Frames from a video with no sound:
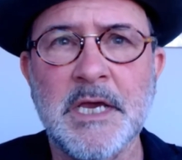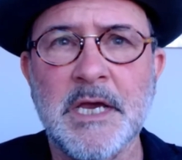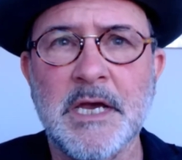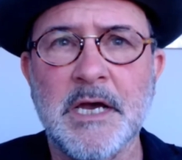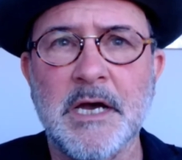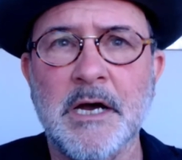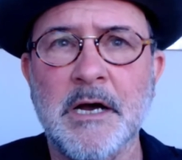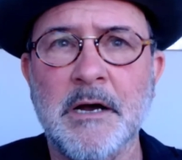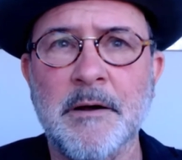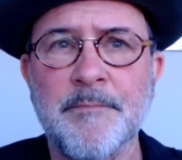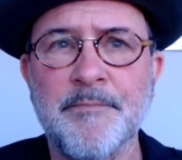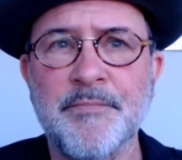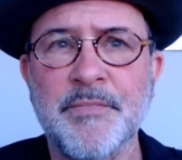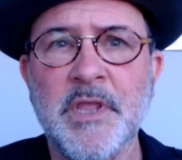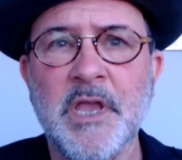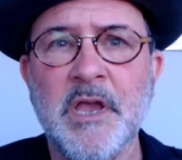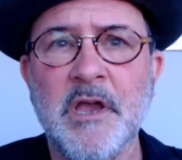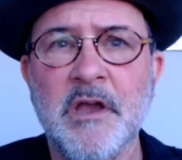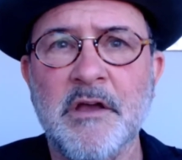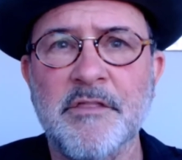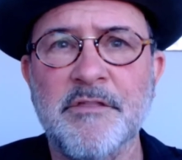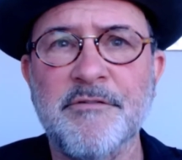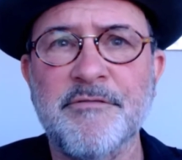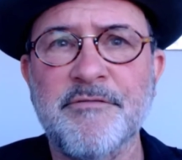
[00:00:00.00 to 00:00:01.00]

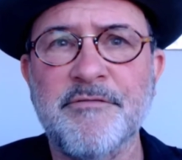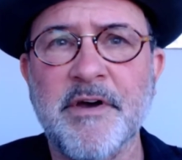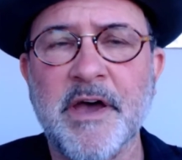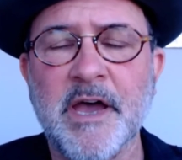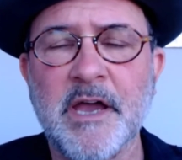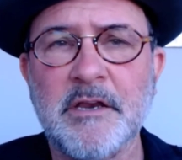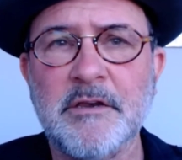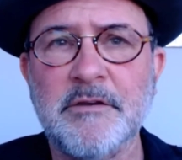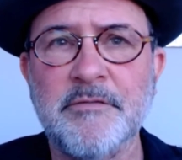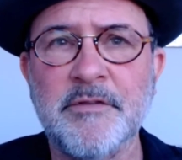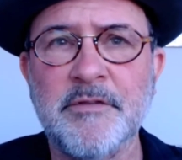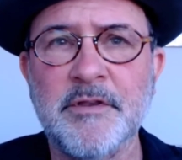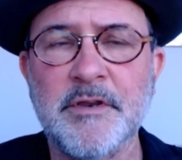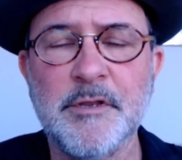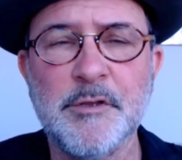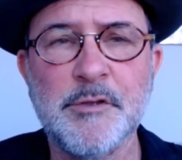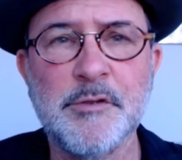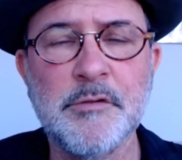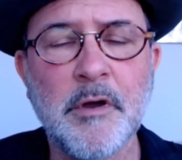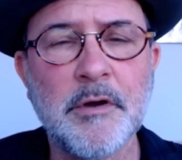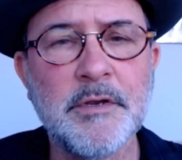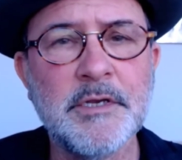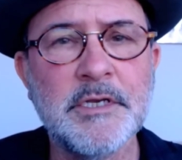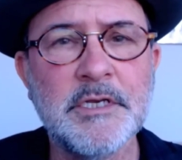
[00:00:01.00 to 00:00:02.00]
The fact that it's
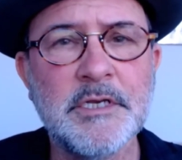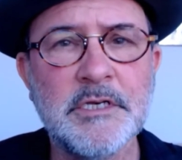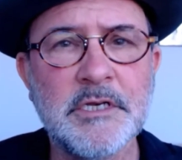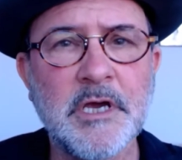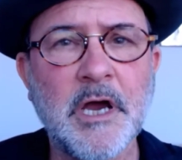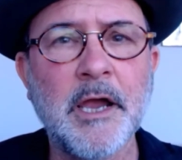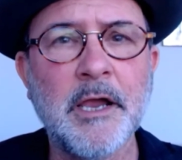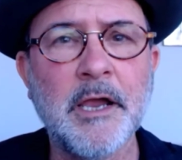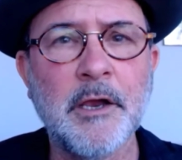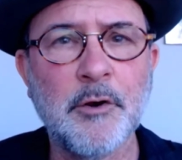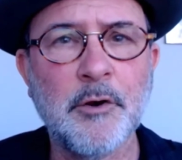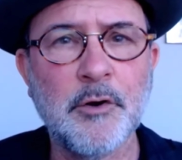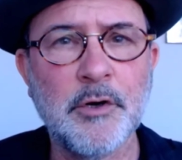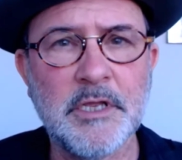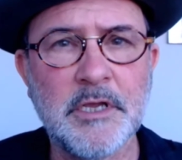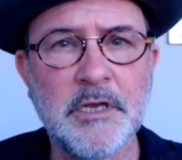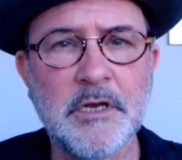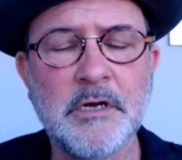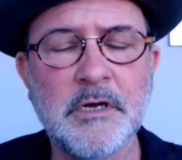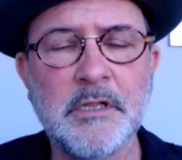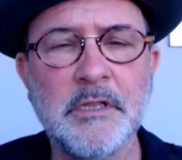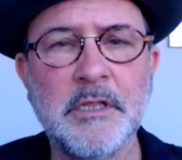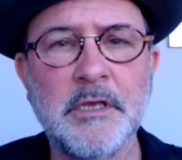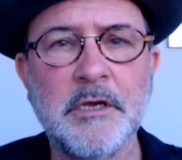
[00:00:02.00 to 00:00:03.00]
not entirely
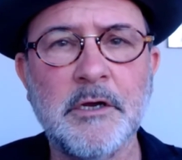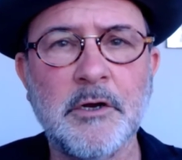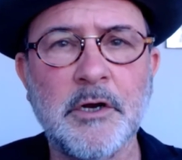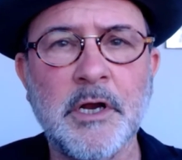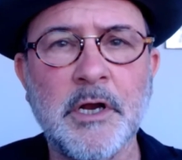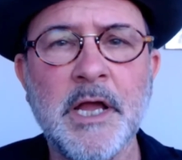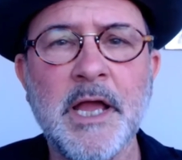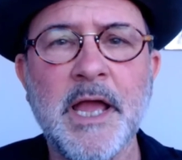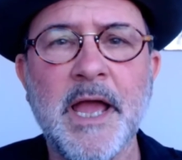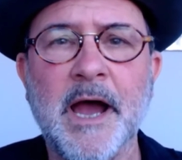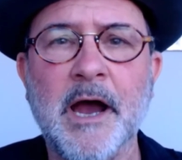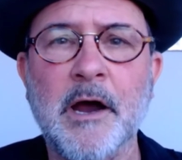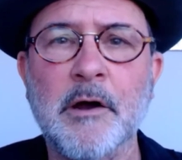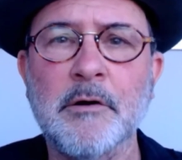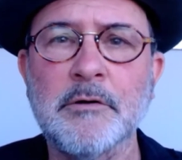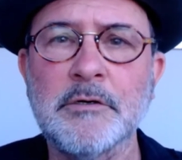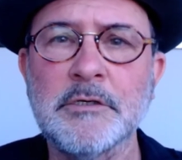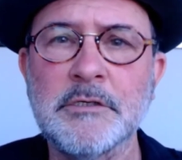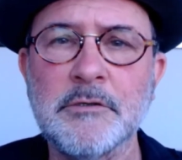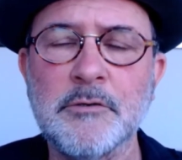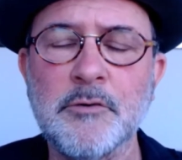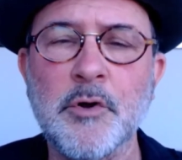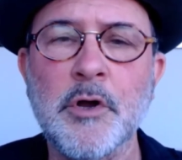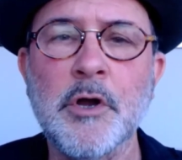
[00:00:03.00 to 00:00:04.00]
clear how
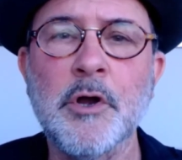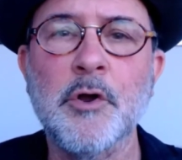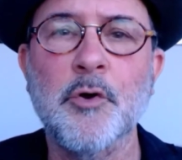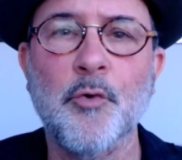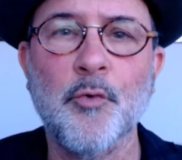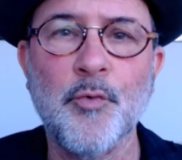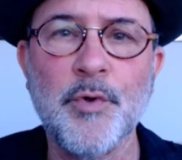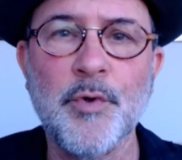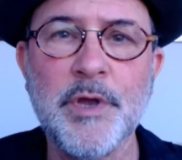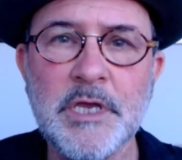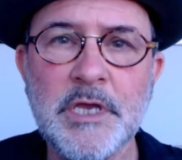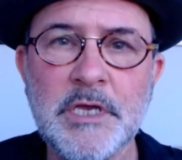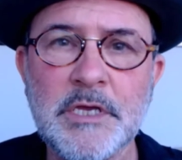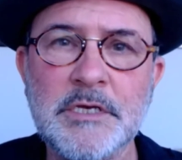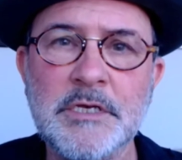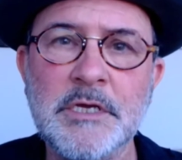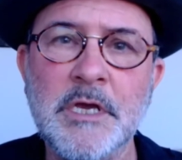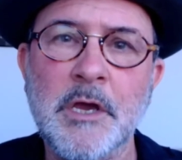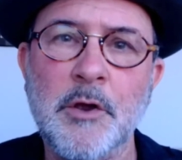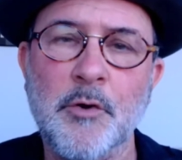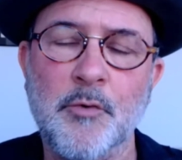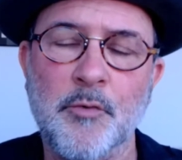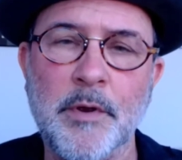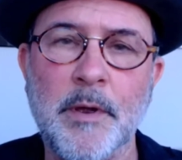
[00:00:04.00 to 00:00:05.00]
to read
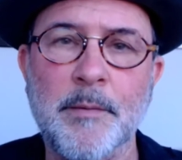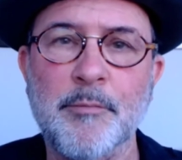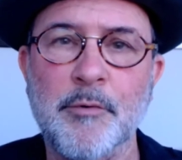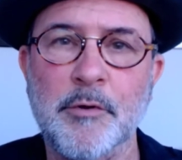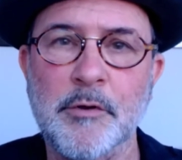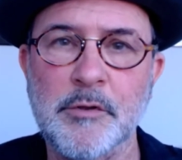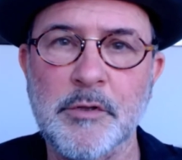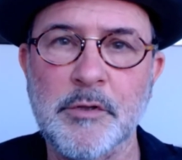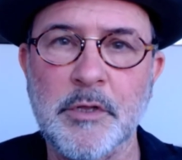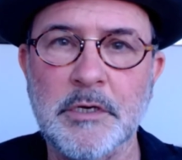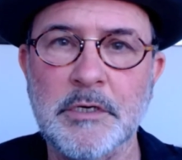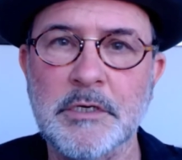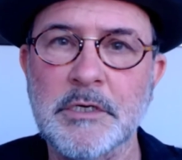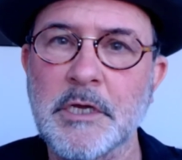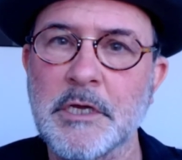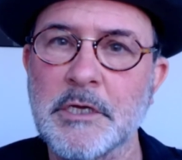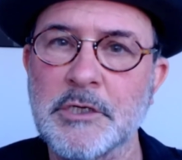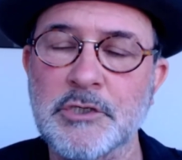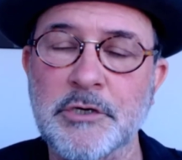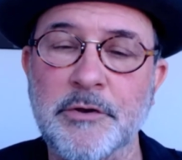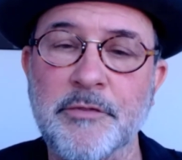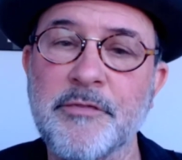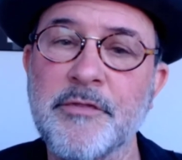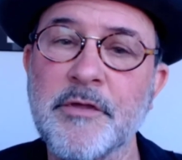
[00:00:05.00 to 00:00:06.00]

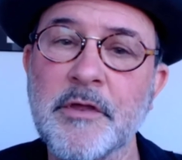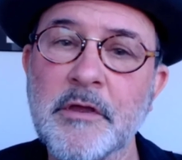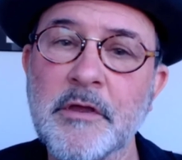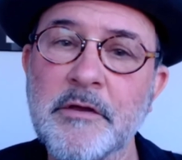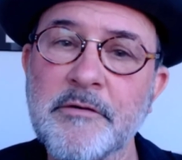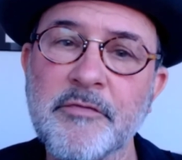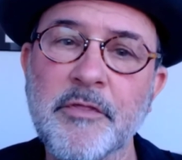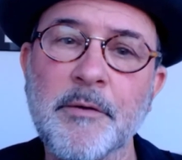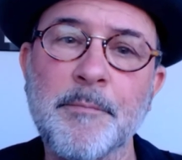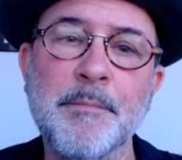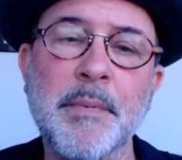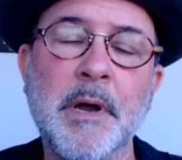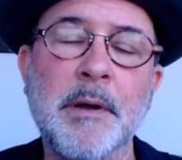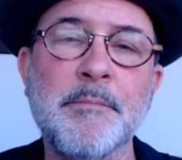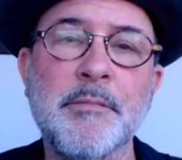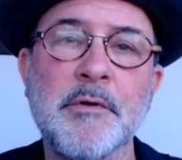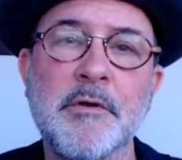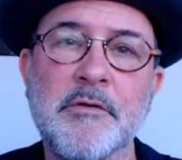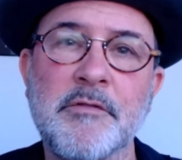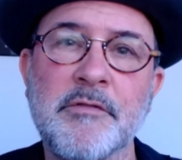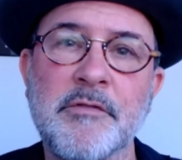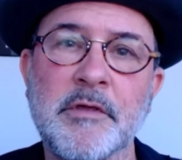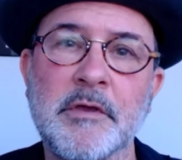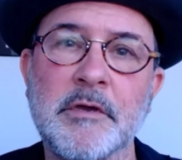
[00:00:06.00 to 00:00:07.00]
representation. Think of the puppet
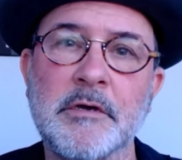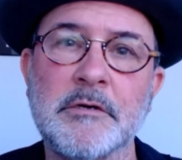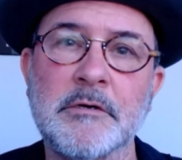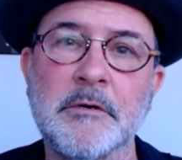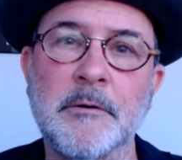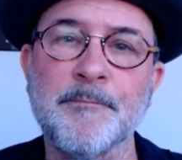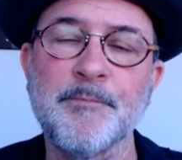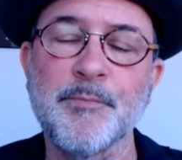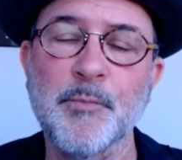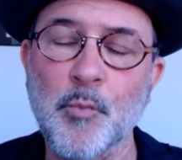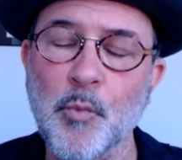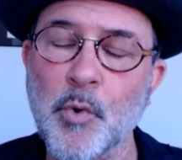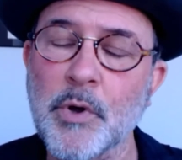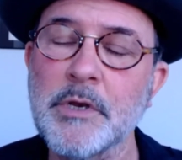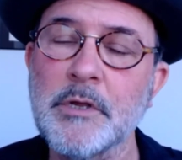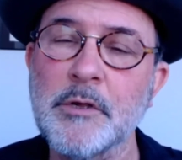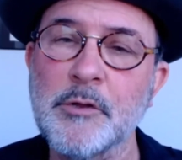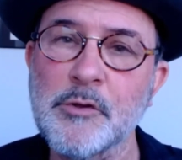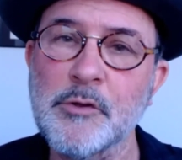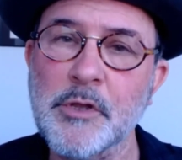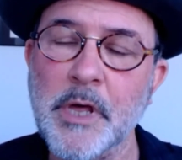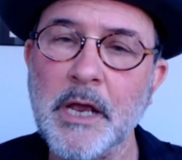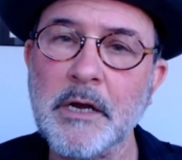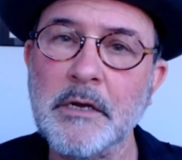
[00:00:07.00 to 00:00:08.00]
theater. What
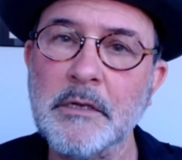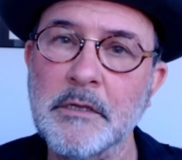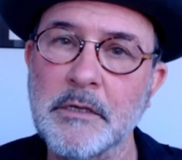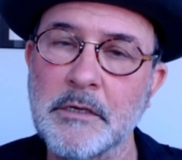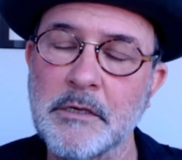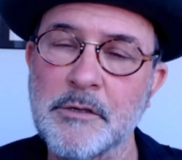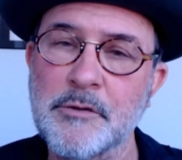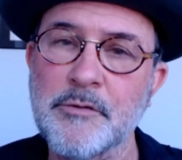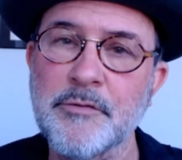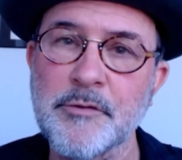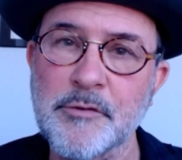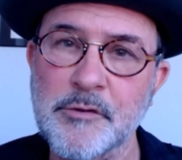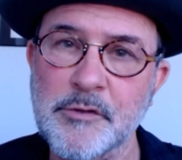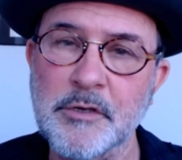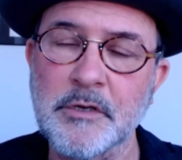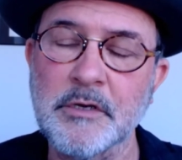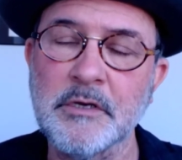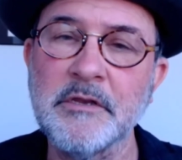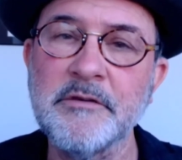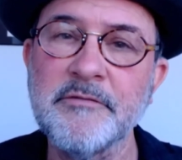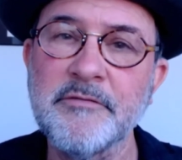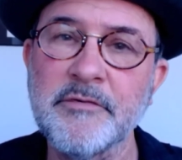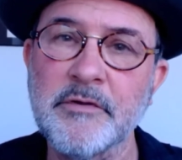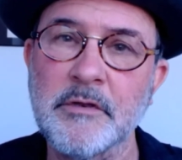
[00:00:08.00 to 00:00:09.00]
exactly is the
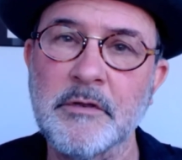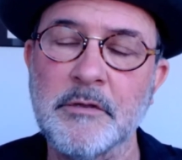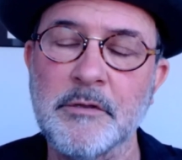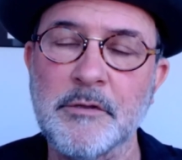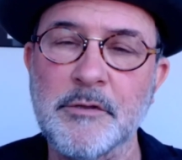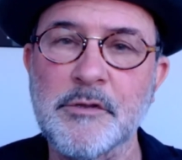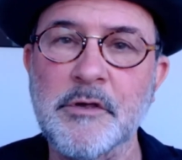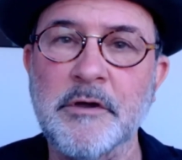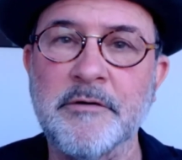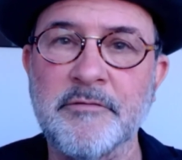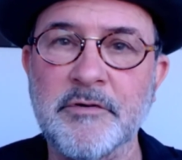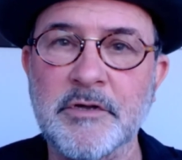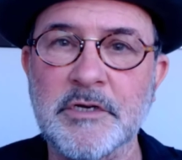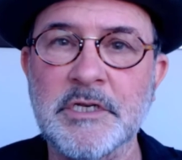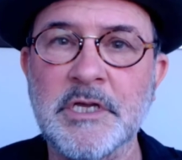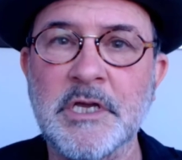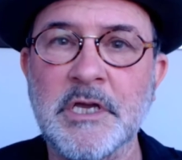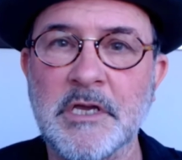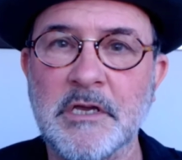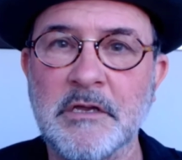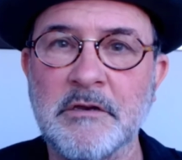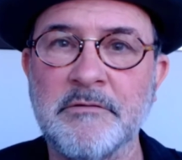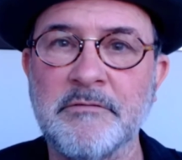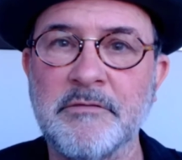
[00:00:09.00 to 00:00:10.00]
significance of it
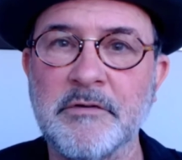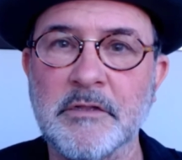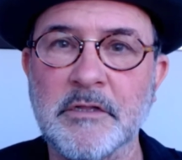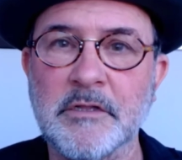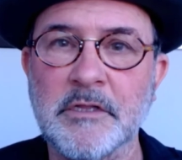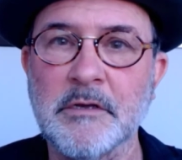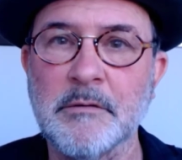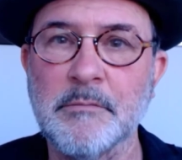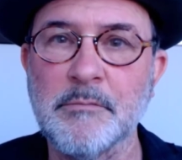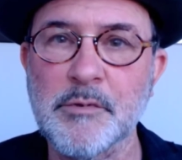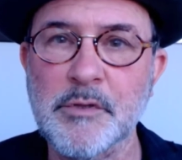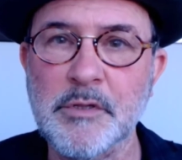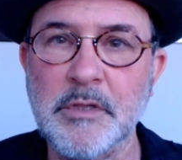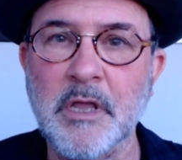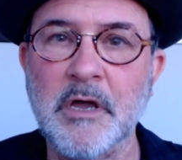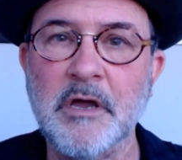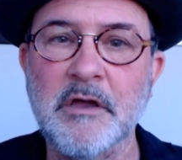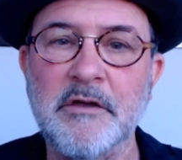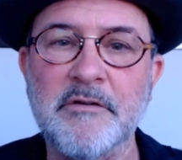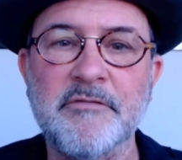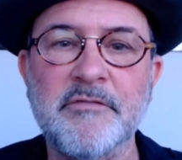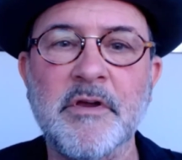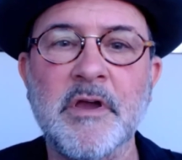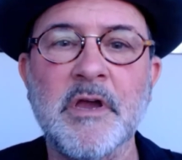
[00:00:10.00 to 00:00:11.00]
in Wilhelm's
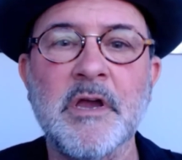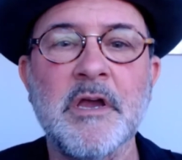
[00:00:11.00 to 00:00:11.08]
life?